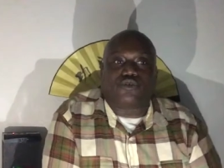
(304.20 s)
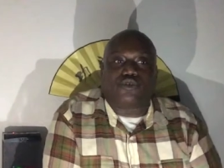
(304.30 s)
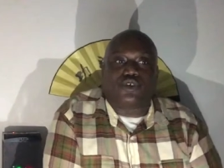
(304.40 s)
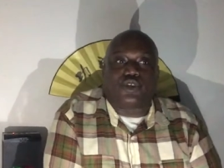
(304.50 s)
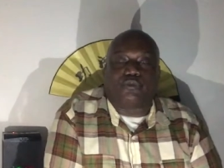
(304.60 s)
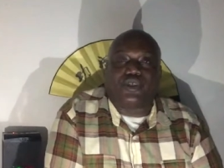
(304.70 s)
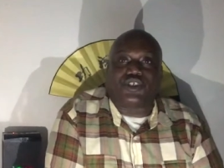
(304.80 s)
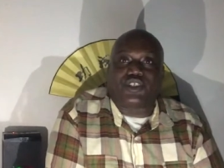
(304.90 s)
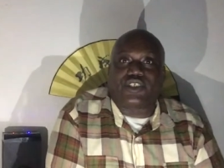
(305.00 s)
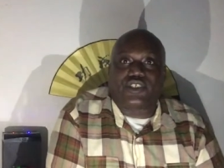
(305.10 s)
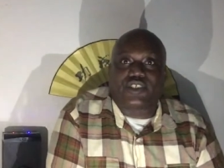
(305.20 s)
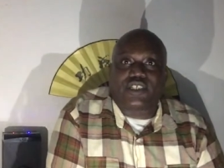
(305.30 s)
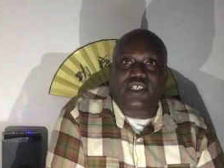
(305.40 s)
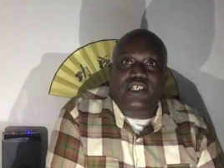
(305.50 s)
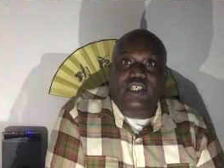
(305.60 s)
through other missions
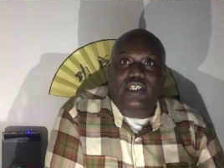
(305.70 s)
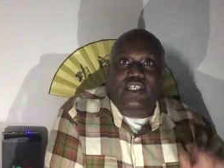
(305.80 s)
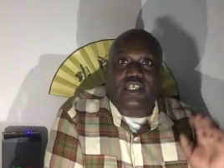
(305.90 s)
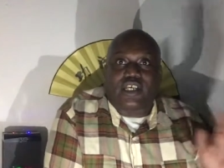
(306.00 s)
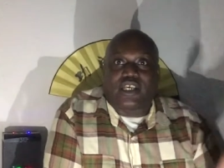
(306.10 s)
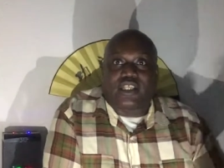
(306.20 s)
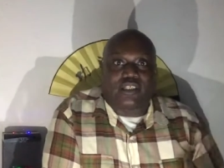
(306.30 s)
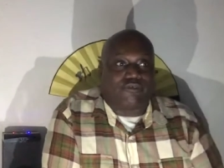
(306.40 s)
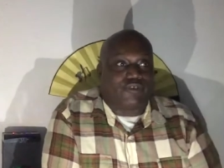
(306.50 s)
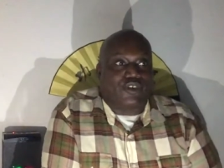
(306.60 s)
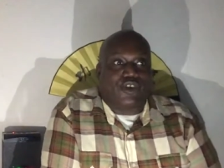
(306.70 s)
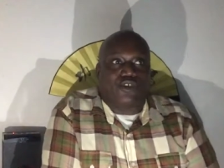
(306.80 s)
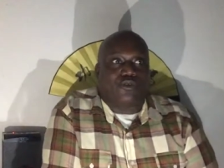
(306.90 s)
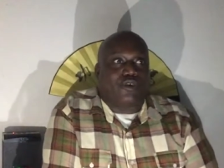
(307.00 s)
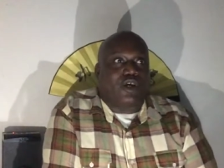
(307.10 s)
for
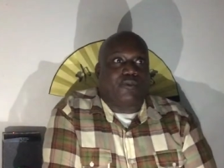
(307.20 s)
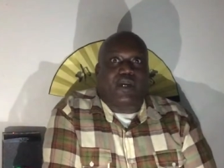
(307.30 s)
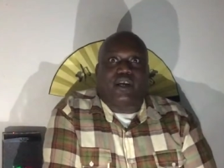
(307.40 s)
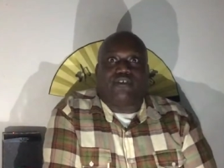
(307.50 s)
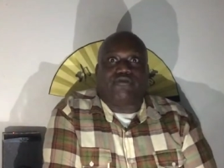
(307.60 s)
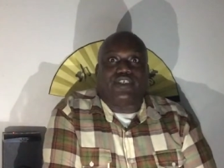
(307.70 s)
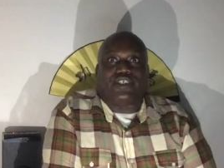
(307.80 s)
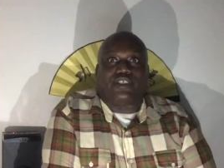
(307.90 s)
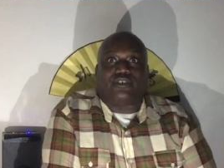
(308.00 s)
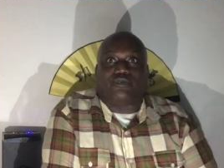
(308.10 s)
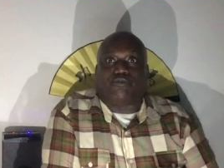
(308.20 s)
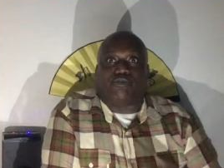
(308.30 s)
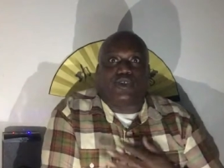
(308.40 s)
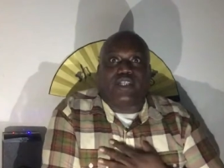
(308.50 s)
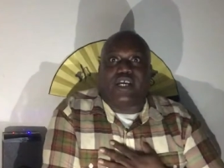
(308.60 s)
no apparent reason,
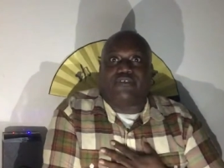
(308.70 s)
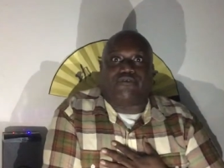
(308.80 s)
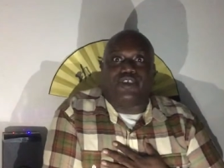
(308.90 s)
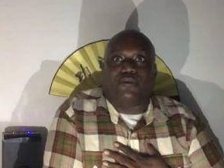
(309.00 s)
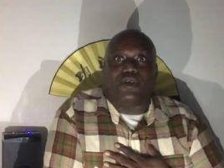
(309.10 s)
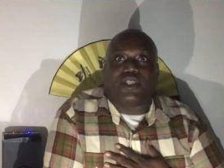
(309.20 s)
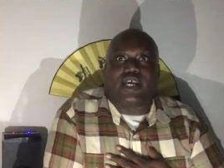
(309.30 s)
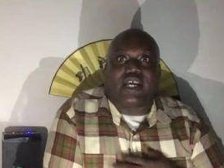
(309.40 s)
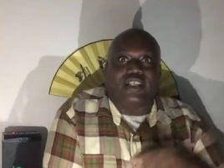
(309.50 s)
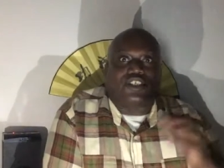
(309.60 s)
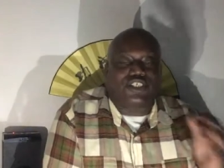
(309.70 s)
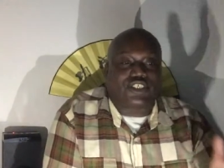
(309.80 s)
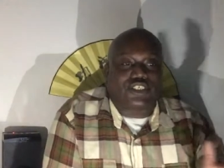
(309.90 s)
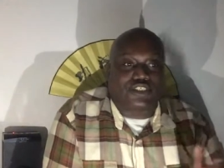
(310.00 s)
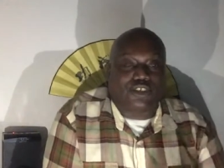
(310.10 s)
putting our freedom online
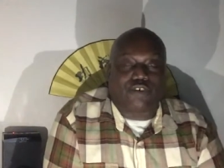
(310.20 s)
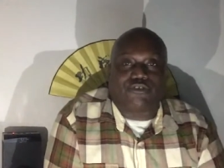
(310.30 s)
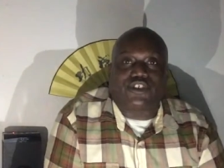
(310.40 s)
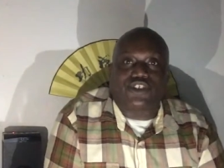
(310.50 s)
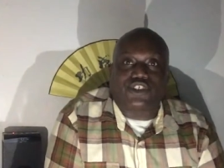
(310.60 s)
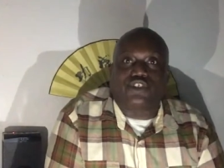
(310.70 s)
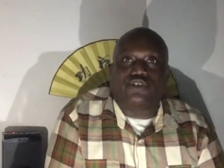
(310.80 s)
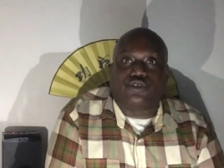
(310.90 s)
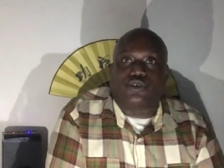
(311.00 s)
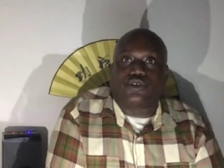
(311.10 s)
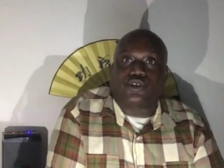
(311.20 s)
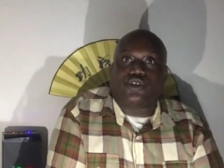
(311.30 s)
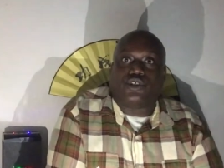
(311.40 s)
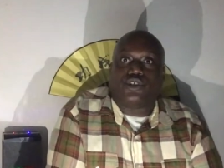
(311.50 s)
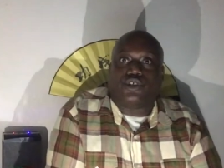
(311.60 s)
just to service you.
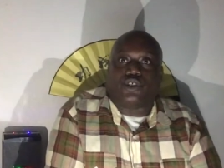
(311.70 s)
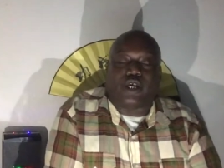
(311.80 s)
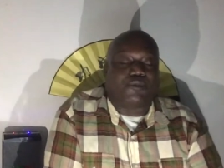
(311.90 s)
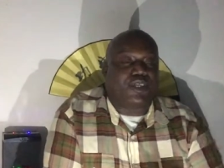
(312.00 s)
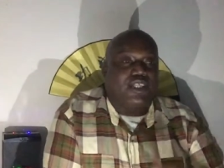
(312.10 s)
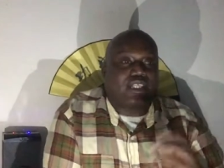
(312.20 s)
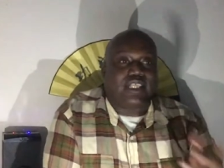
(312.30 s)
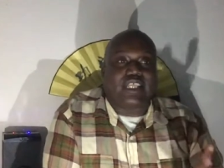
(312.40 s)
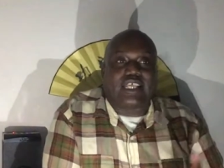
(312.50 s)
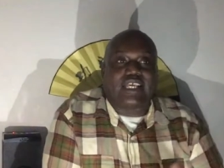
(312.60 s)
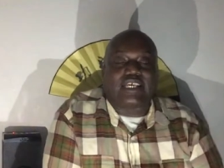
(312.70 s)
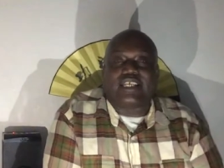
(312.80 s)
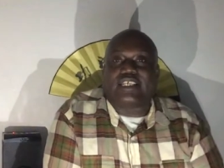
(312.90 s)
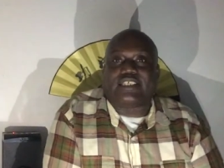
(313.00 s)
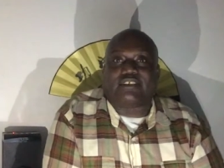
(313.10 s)
I'm telling it like it
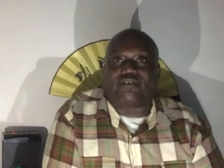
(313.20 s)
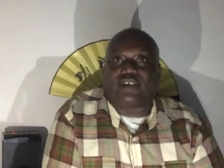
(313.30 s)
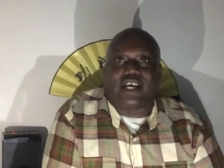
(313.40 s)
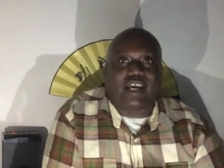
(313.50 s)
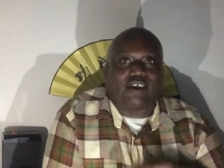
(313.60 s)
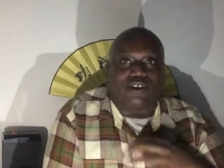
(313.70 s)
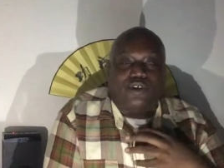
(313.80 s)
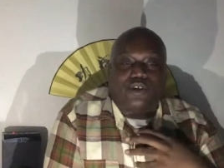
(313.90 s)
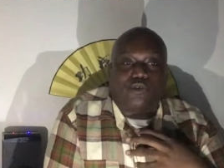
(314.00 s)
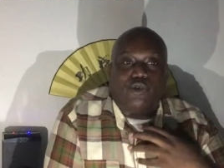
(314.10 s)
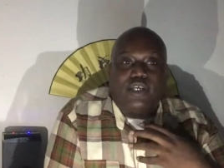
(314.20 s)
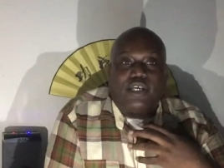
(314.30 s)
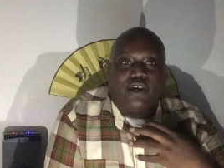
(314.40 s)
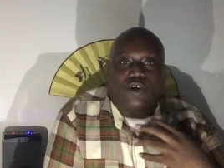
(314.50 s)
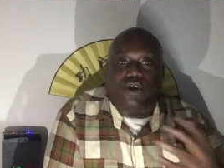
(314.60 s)
is, uh, how we
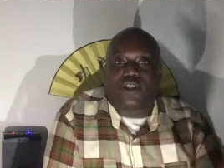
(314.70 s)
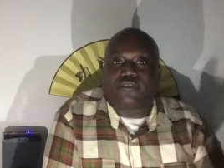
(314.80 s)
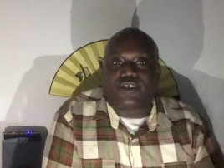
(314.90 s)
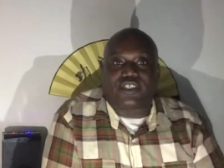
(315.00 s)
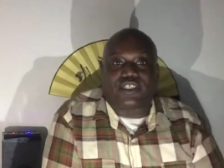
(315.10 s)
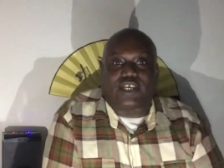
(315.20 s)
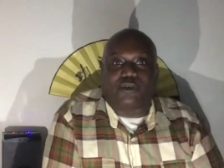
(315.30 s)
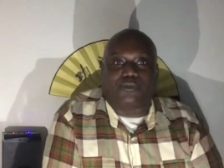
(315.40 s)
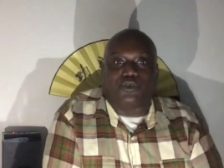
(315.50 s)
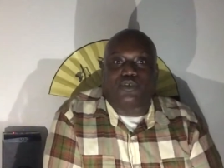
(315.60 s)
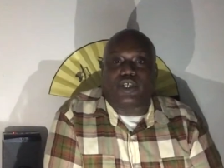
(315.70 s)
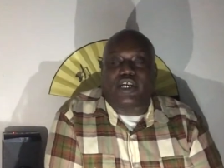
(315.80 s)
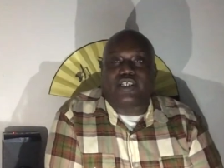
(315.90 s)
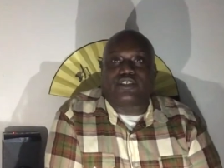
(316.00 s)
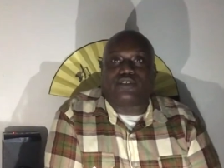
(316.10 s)
all of us help you
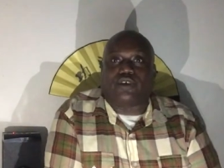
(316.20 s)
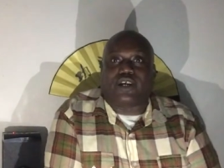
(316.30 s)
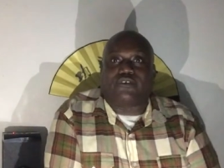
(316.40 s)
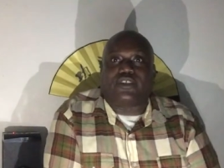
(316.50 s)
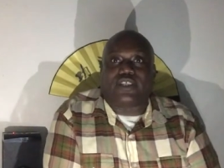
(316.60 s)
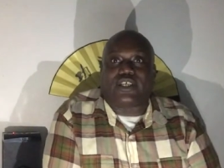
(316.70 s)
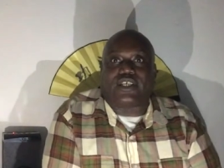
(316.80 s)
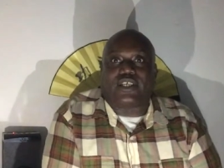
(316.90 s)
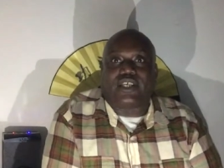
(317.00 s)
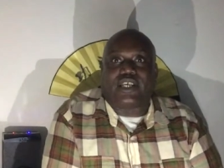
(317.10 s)
guys do everything,